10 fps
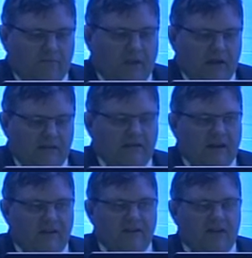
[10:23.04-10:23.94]
But
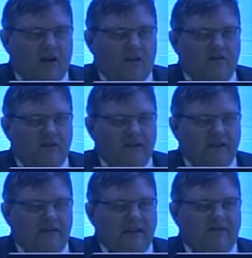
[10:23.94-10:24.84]
there is another
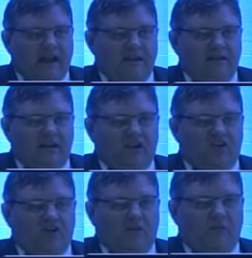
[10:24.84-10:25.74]
disadvantage.